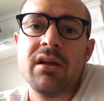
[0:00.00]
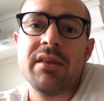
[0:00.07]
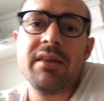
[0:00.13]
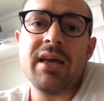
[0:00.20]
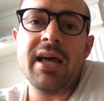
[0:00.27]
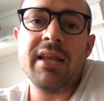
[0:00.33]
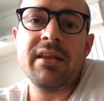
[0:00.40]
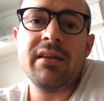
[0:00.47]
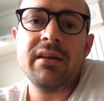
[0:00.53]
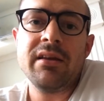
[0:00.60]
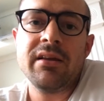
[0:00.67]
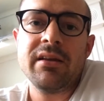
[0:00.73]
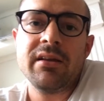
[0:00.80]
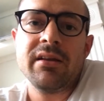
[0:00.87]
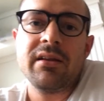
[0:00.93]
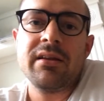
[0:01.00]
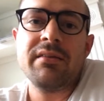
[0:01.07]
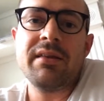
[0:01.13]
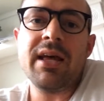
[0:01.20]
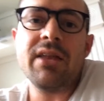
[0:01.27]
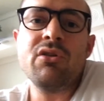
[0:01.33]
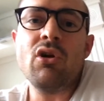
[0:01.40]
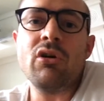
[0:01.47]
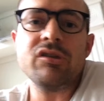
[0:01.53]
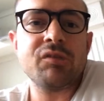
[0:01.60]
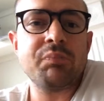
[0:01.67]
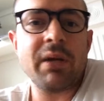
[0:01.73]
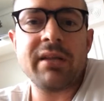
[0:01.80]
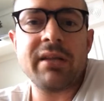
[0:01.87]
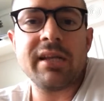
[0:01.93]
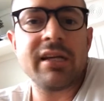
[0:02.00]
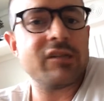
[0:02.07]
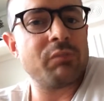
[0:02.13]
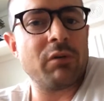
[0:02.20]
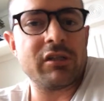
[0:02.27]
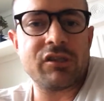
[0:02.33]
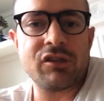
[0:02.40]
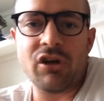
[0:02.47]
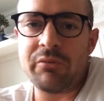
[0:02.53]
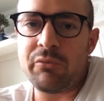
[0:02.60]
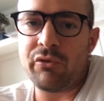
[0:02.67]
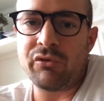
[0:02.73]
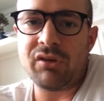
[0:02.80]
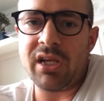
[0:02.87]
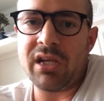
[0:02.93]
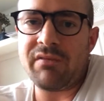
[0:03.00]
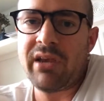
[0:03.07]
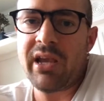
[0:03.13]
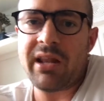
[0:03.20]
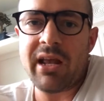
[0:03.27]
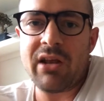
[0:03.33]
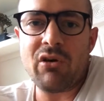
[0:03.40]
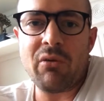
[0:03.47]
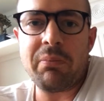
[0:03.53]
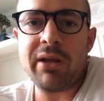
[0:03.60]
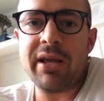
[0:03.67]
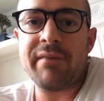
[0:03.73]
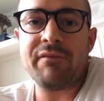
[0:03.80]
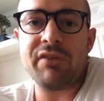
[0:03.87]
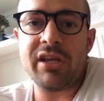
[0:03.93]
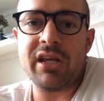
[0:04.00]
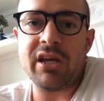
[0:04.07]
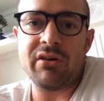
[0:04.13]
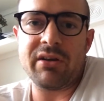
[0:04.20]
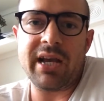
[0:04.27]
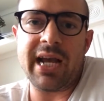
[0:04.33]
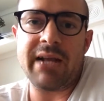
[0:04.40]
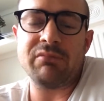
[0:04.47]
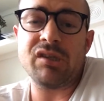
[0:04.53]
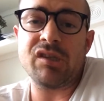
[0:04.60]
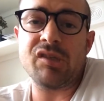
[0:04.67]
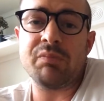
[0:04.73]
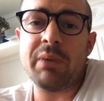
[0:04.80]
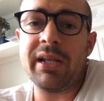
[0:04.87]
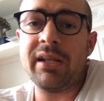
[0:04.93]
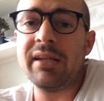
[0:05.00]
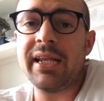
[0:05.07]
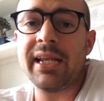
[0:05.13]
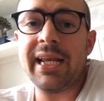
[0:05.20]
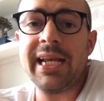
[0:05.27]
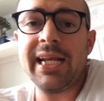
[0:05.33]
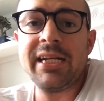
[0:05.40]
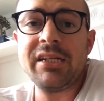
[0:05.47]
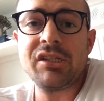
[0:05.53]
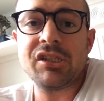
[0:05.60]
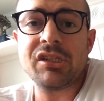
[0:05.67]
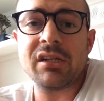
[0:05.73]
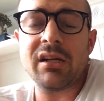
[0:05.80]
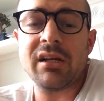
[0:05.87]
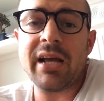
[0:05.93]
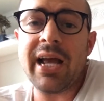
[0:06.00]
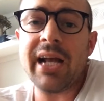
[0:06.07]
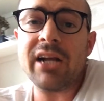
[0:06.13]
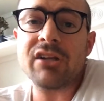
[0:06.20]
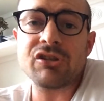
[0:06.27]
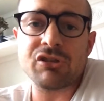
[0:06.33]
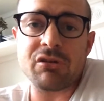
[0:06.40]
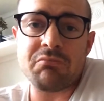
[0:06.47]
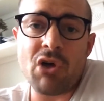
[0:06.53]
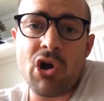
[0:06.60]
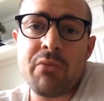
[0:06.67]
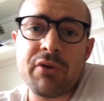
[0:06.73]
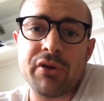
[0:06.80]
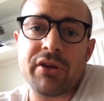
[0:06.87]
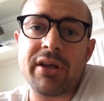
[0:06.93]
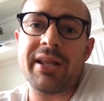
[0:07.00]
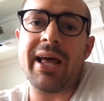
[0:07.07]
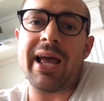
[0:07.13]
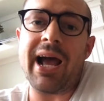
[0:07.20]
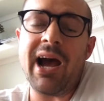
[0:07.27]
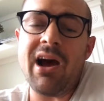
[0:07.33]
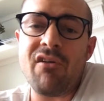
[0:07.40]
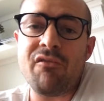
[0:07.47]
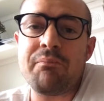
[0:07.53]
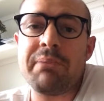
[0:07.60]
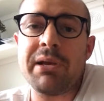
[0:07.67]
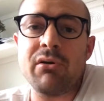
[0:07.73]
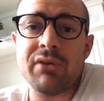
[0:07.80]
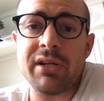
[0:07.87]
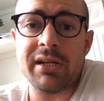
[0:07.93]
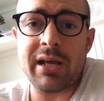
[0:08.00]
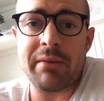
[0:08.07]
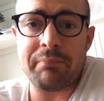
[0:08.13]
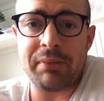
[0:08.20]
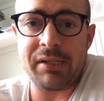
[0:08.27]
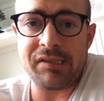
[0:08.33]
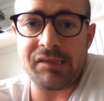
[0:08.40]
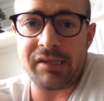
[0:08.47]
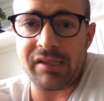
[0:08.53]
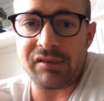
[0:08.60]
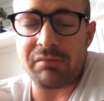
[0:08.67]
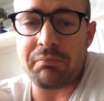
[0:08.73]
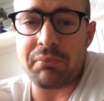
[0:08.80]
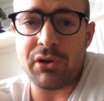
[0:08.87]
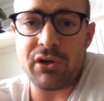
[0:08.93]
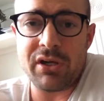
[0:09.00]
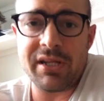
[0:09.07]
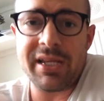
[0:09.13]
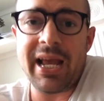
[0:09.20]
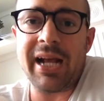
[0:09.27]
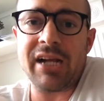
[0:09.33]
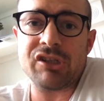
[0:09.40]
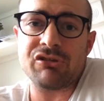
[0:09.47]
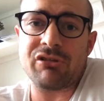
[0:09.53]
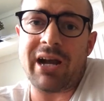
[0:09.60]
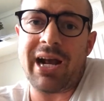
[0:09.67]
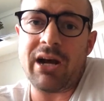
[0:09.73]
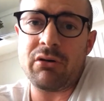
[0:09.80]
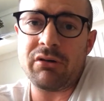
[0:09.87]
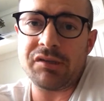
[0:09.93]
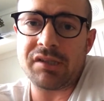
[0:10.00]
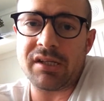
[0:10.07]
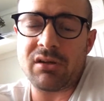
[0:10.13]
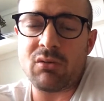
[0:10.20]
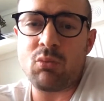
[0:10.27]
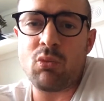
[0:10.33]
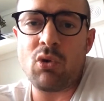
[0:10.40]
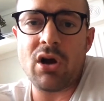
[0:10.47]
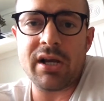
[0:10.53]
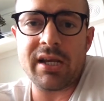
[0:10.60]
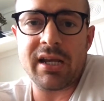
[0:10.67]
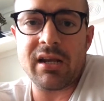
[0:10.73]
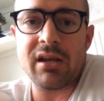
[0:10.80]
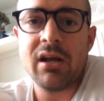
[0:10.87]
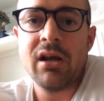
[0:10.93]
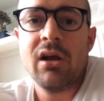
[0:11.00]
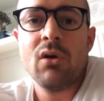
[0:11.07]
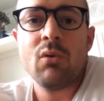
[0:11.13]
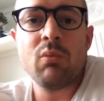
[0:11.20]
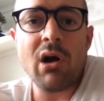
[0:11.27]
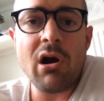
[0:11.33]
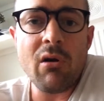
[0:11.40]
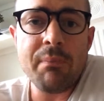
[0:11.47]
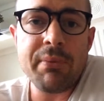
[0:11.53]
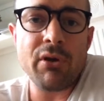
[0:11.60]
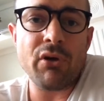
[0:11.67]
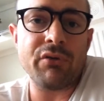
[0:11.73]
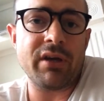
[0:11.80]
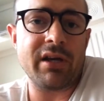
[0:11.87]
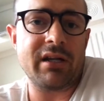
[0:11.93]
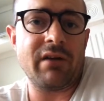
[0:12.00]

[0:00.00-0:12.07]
then they're not spending as much time on TV, they're not playing video games, they're spending each extra moment that they have building their business and putting the extra hours in and working well beyond their